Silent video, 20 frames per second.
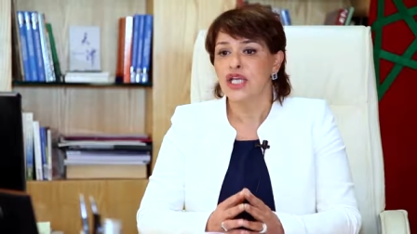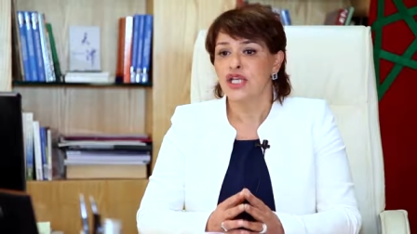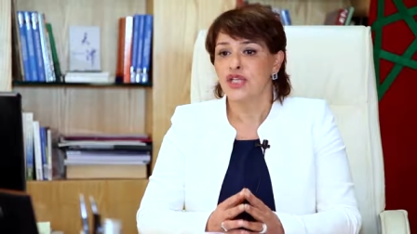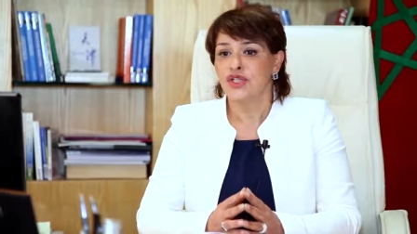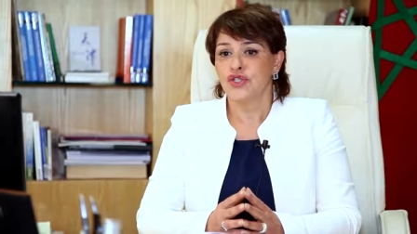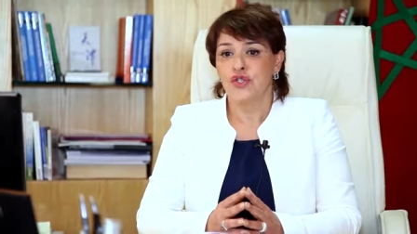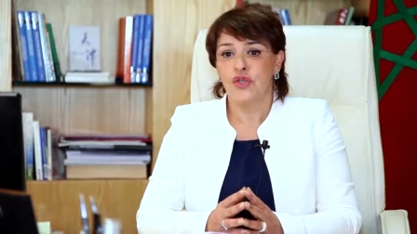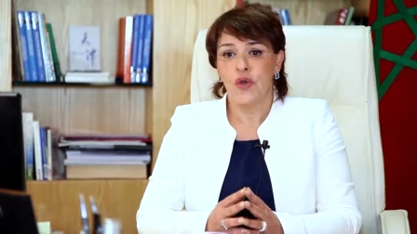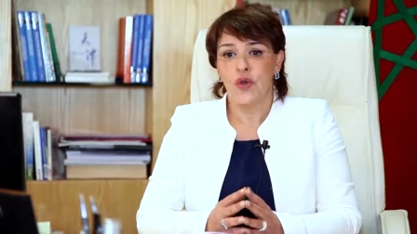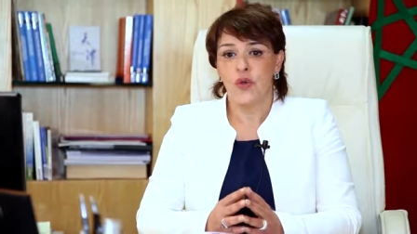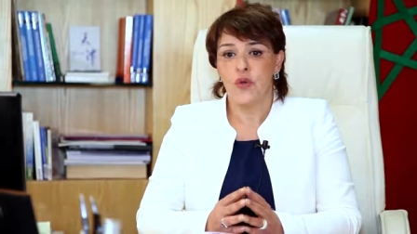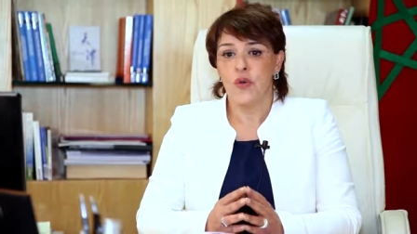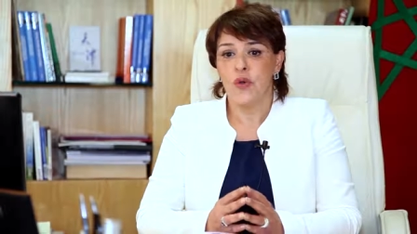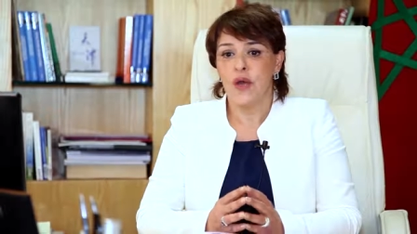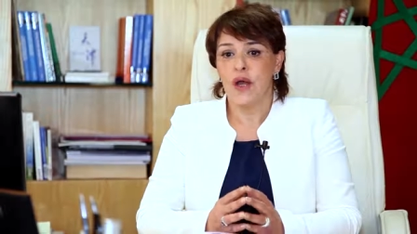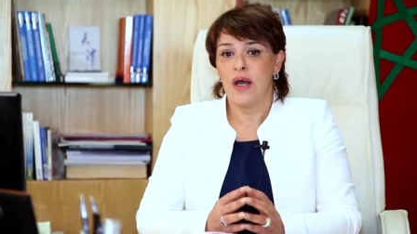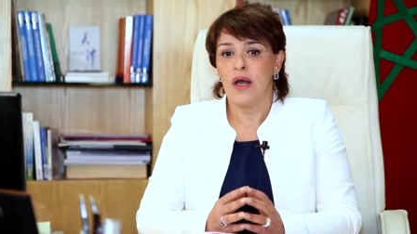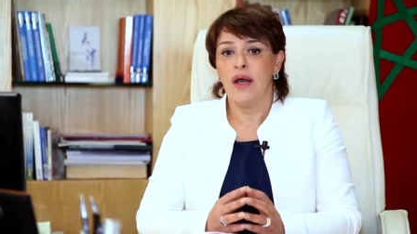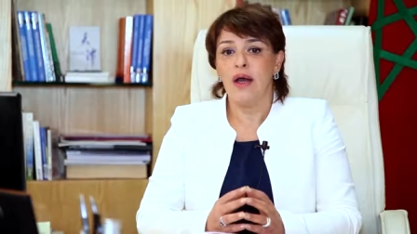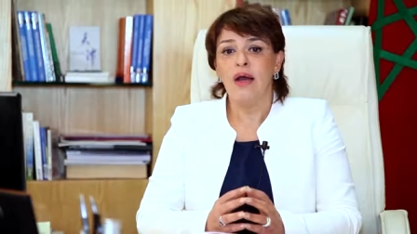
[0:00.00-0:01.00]

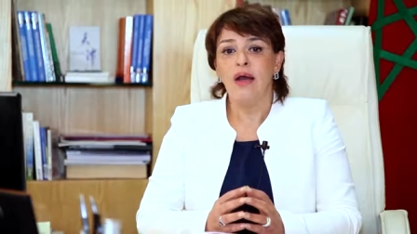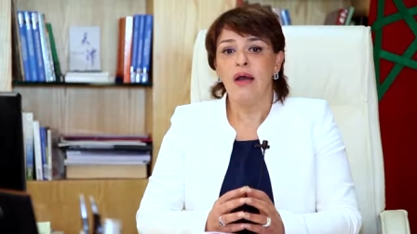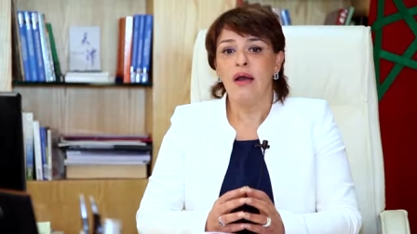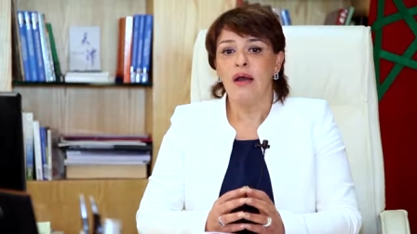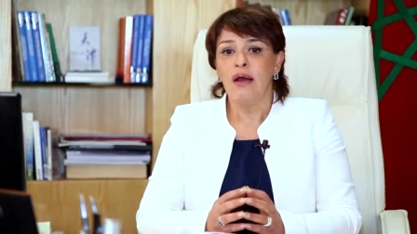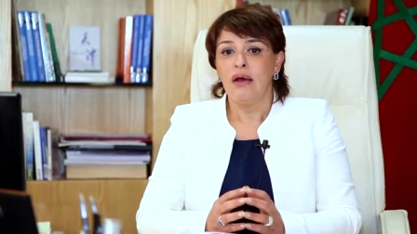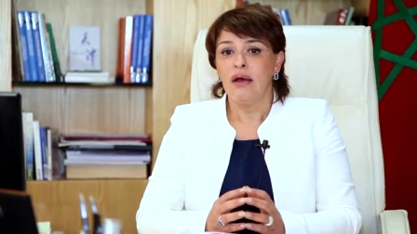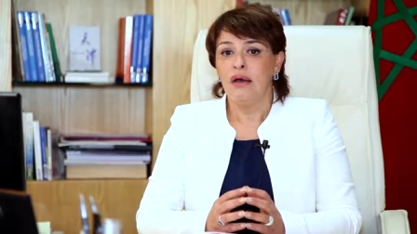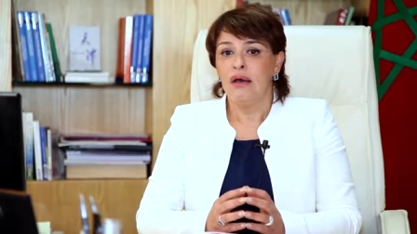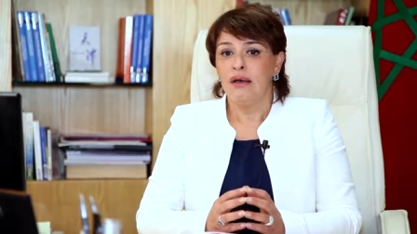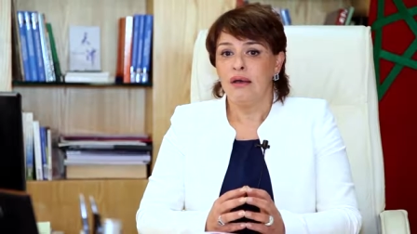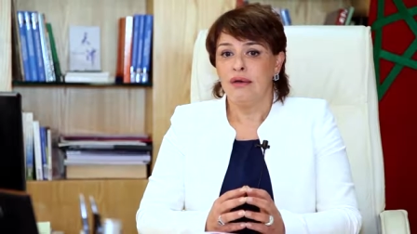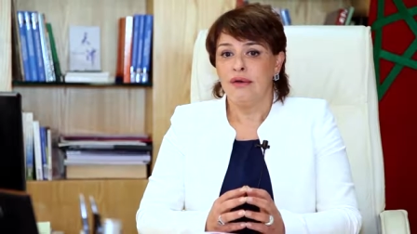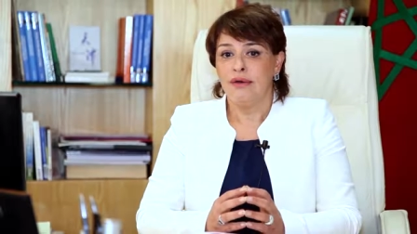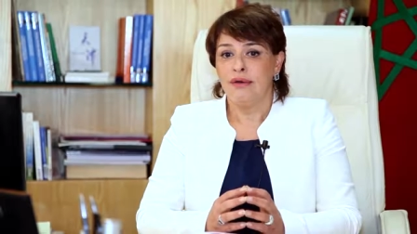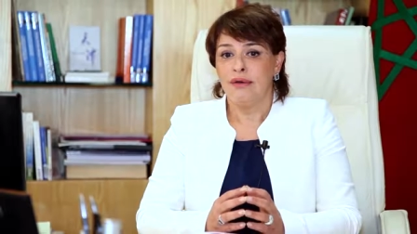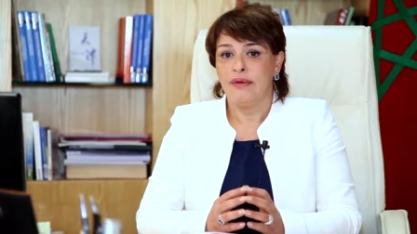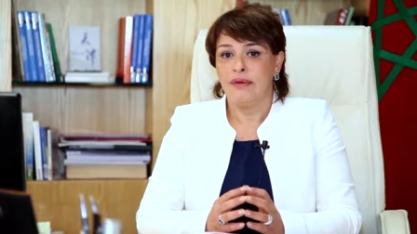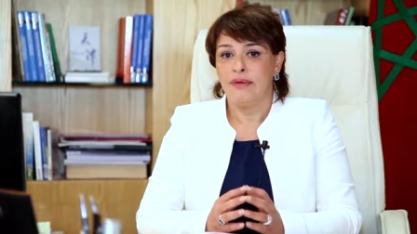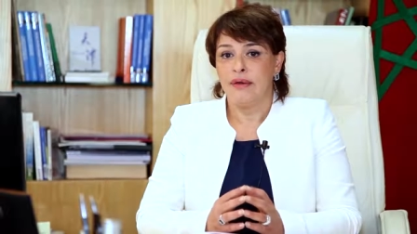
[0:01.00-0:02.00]
So
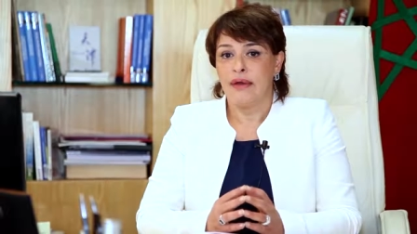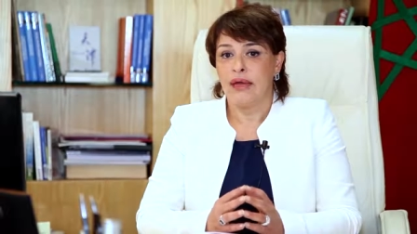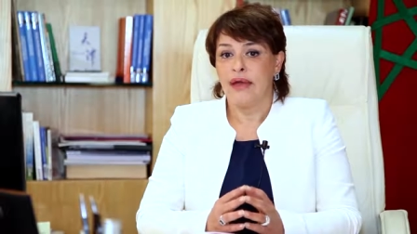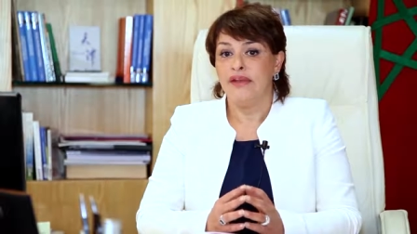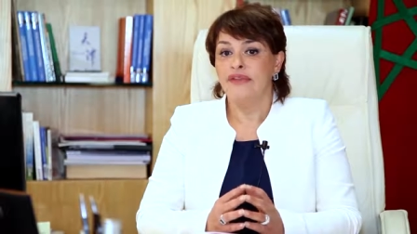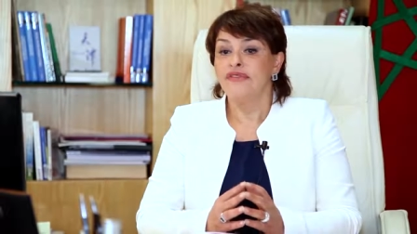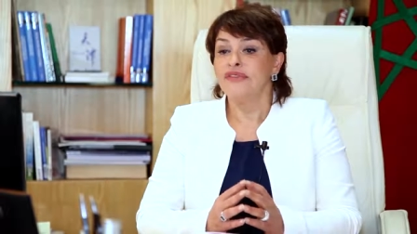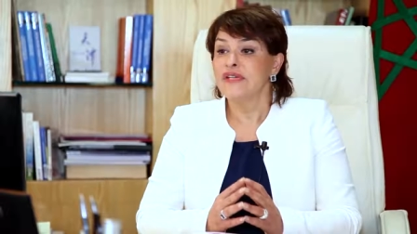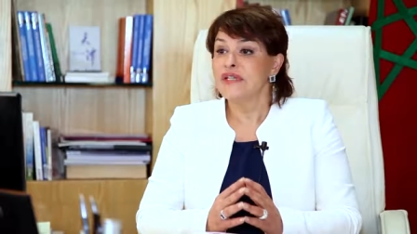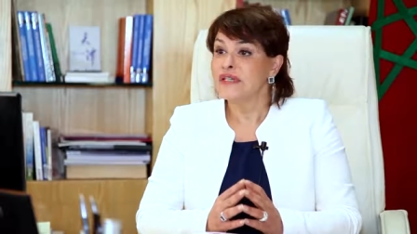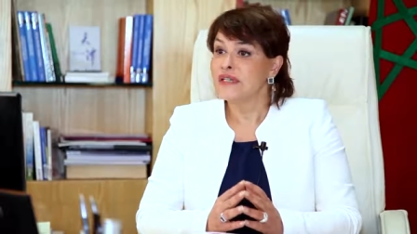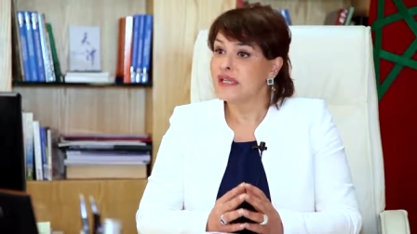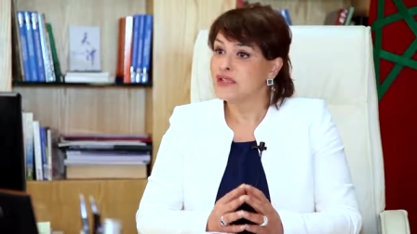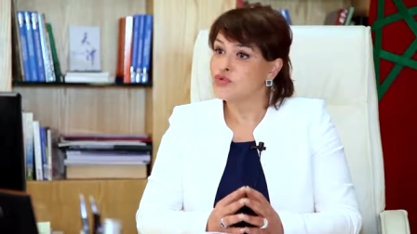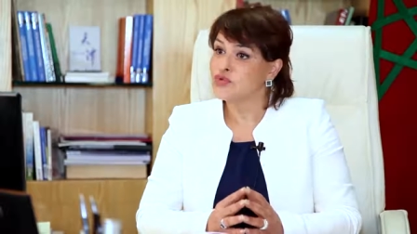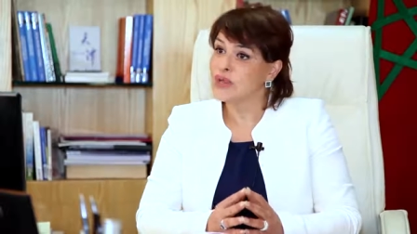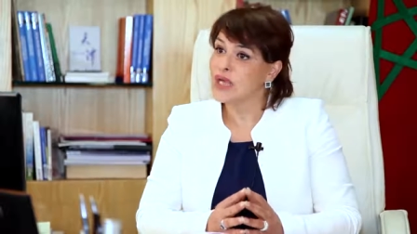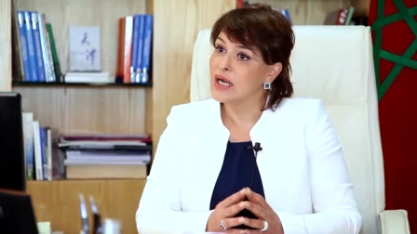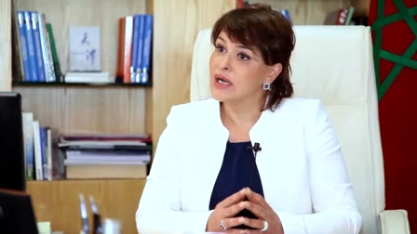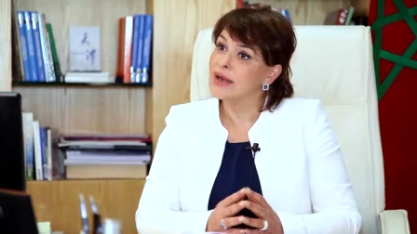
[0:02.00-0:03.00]
I feel that
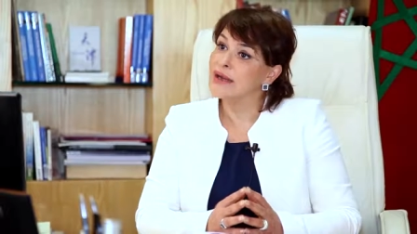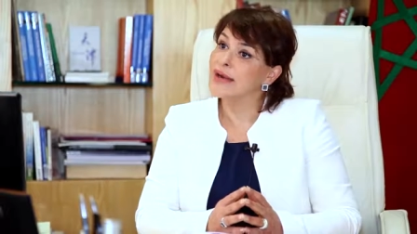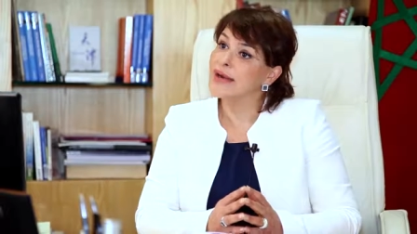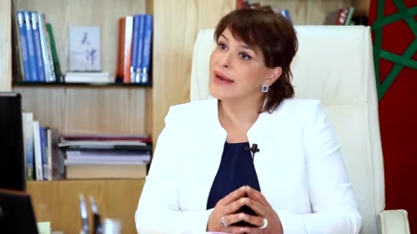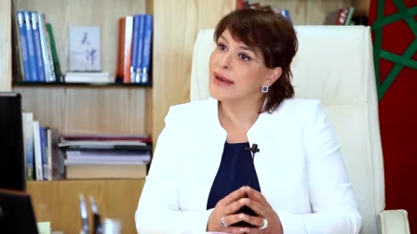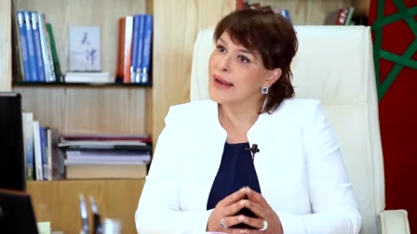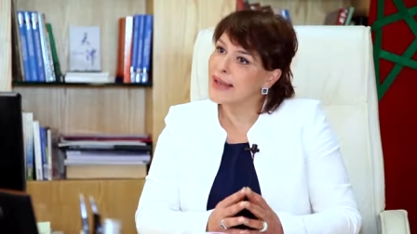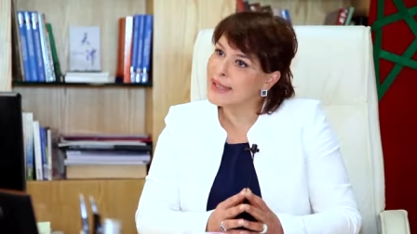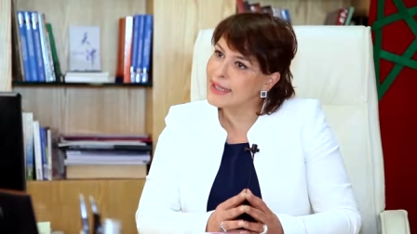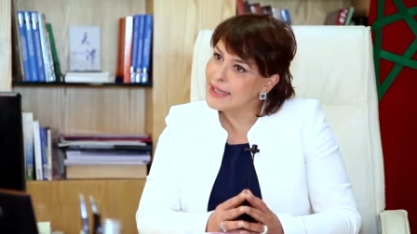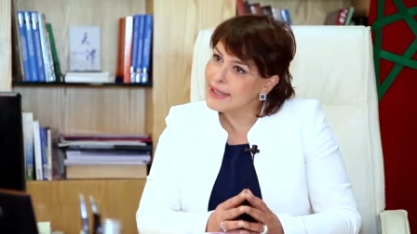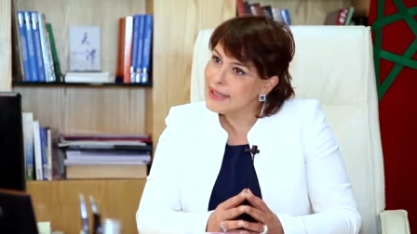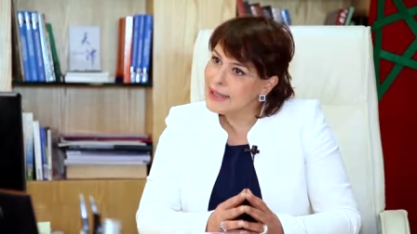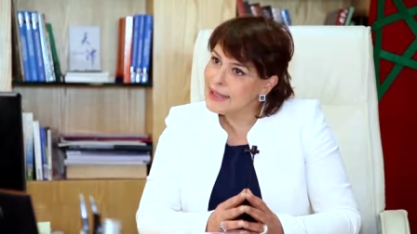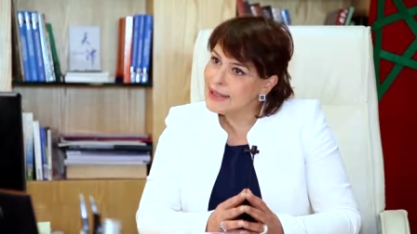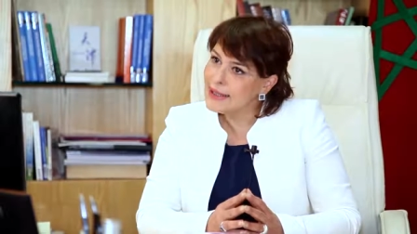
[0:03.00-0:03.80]
we are lucky